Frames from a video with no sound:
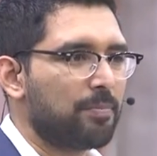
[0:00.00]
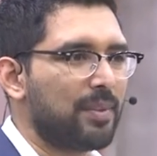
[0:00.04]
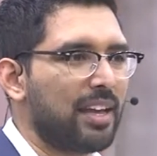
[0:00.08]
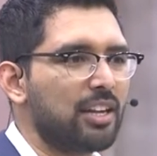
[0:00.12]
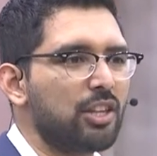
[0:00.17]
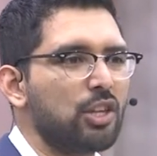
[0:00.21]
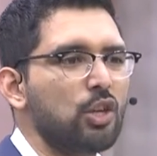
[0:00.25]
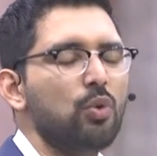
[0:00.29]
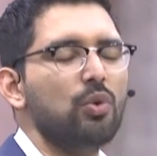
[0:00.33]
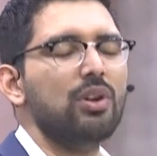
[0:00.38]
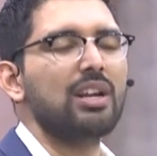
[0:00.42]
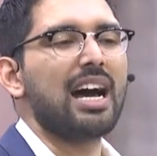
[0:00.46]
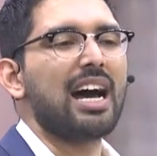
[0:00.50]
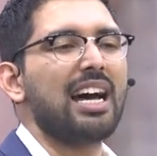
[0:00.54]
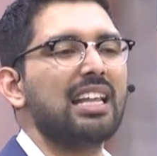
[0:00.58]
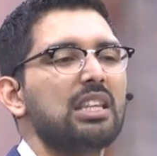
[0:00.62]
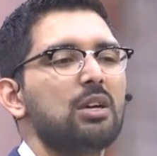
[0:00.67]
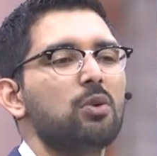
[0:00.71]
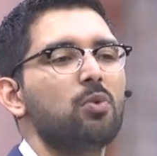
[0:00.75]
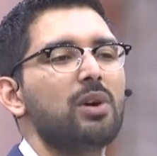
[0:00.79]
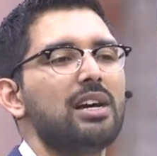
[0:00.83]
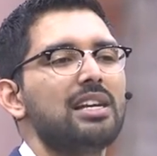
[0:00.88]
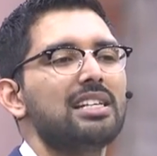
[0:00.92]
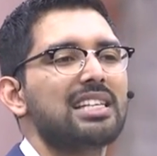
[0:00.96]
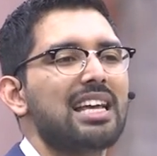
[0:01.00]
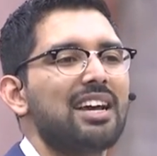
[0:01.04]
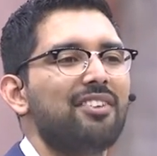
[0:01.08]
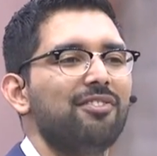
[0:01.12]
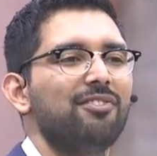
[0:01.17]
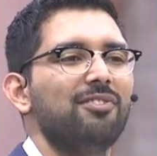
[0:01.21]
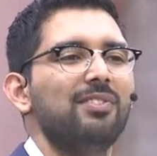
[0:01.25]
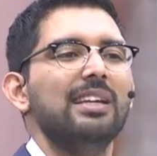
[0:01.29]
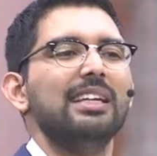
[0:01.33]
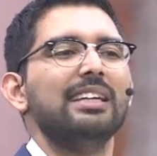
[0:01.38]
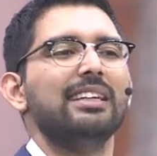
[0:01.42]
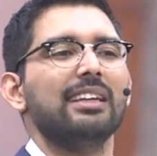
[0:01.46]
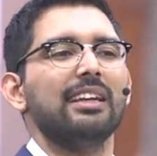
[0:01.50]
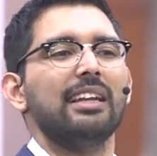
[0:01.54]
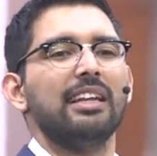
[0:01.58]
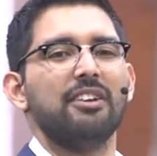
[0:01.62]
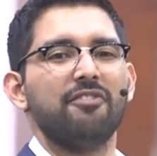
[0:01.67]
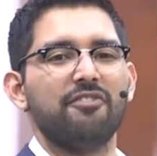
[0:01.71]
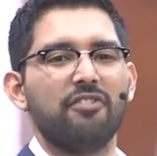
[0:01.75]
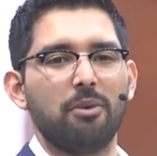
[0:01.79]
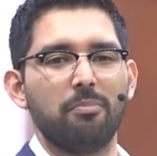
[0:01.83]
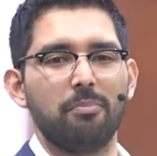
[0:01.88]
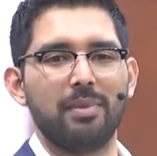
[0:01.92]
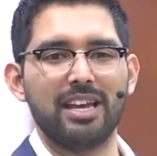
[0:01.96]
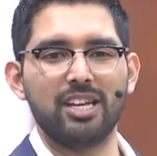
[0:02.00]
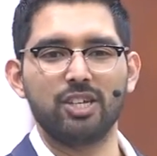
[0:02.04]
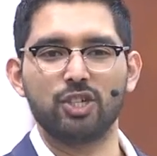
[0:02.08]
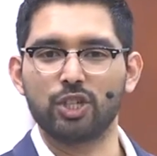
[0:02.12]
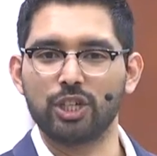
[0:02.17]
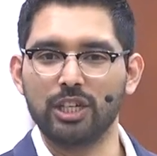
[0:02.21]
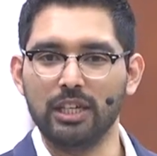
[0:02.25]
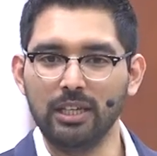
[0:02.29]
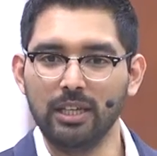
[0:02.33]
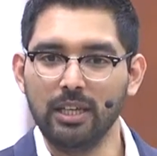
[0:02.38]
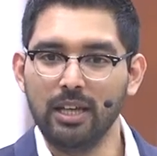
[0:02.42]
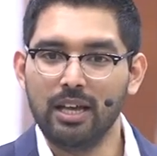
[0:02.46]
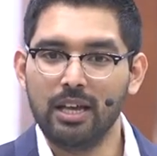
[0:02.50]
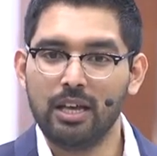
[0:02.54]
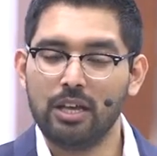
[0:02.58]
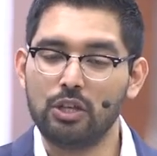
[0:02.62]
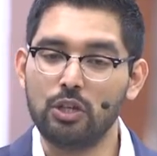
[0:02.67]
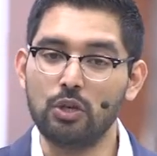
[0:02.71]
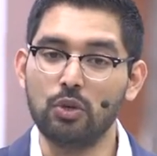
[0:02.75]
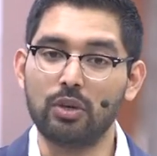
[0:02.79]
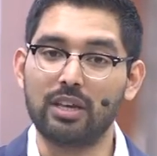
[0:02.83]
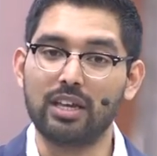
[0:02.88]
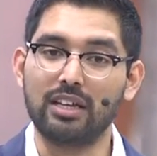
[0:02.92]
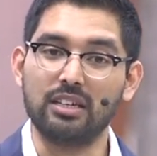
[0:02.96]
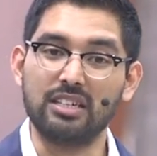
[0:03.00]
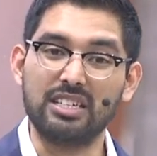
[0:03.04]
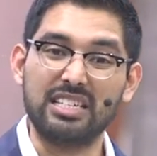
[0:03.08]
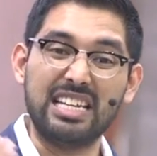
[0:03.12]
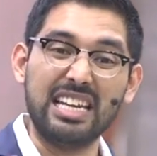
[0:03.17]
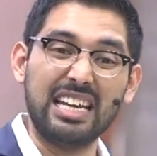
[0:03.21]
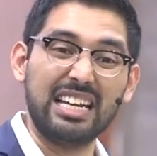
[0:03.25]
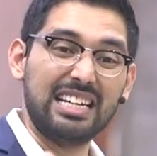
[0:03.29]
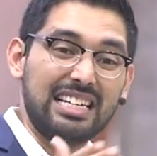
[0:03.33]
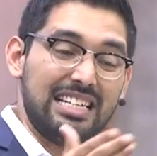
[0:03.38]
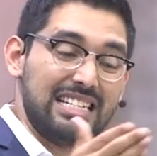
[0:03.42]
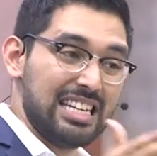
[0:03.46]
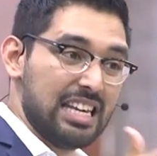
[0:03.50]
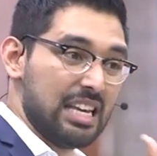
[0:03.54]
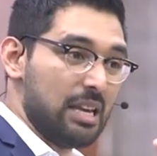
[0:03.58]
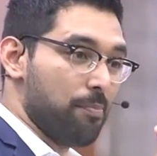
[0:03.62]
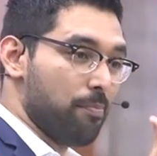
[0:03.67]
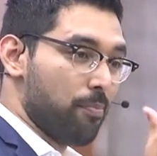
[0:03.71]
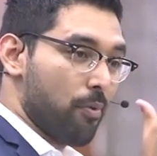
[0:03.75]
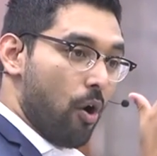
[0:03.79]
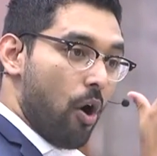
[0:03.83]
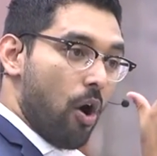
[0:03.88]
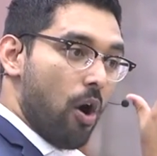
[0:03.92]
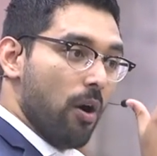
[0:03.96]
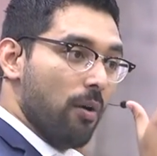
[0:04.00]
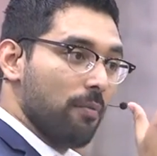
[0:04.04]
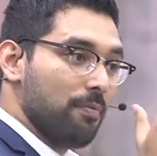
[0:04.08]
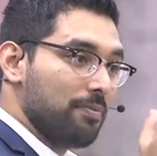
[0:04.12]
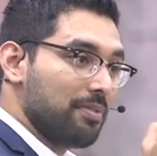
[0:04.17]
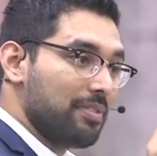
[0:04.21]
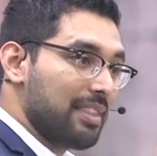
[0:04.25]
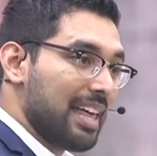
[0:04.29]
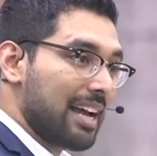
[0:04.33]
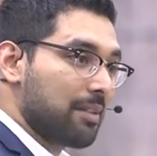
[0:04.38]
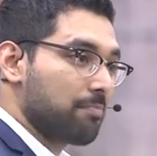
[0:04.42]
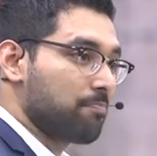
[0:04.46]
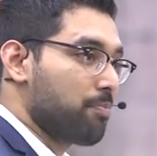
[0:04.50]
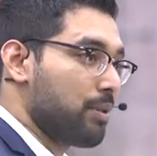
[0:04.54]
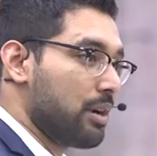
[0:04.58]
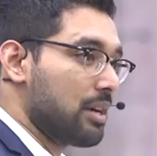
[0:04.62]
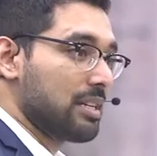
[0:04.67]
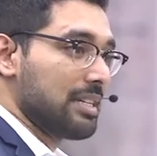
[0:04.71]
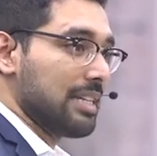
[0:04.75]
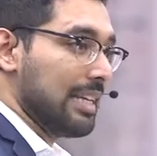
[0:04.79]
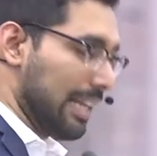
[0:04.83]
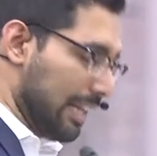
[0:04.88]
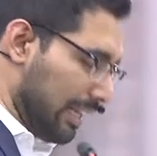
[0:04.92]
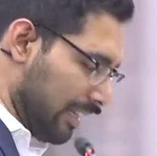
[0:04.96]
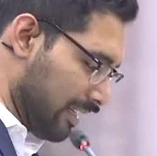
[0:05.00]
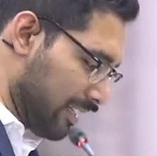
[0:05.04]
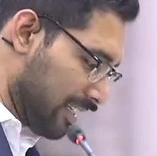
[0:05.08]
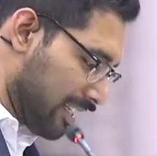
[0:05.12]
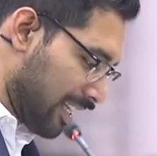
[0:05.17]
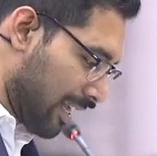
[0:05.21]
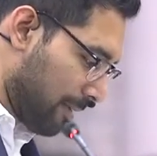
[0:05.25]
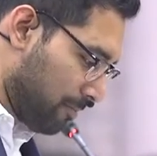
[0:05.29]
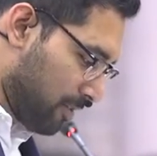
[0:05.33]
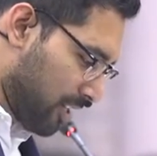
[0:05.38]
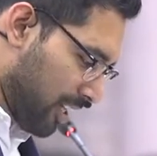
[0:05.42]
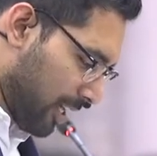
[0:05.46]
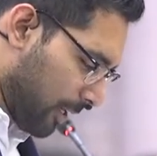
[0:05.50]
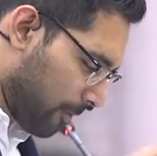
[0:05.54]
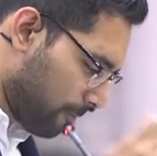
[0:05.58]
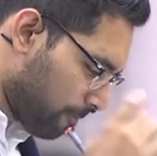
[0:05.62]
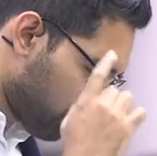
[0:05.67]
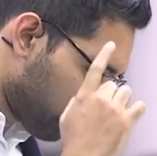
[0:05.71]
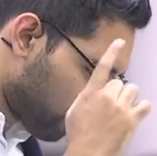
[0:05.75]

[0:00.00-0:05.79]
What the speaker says: that you would otherwise have little information. You can dig deep on that particular subject.